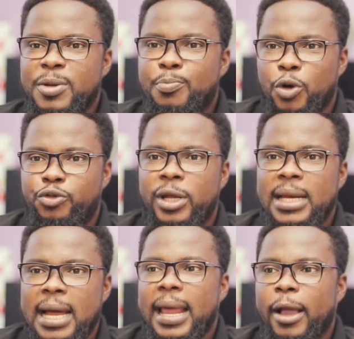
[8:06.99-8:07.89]
been portrayed
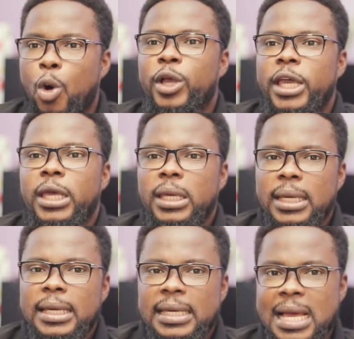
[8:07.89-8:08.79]
that, like, okay,
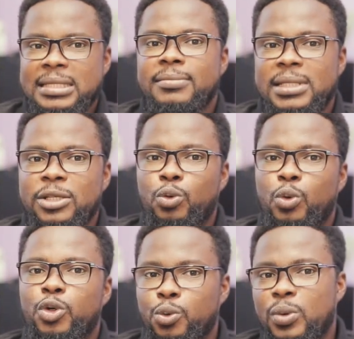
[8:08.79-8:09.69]
he has something
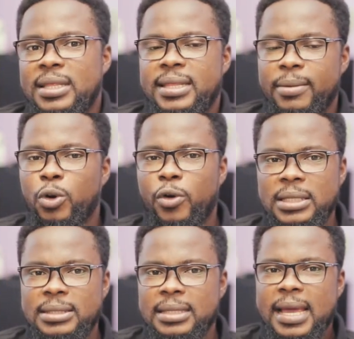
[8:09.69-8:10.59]
to do with
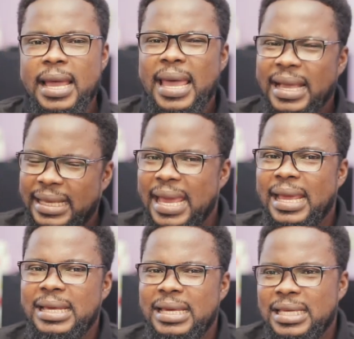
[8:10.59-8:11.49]
Democrats.
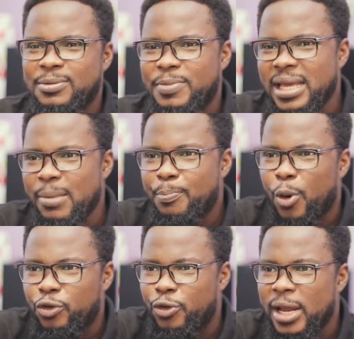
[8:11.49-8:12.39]
Again, he's being
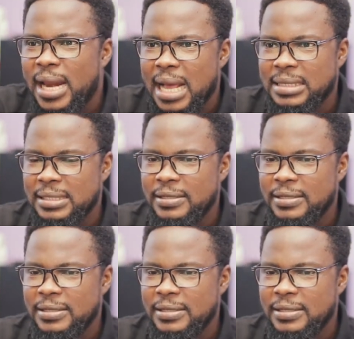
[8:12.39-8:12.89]
portrayed as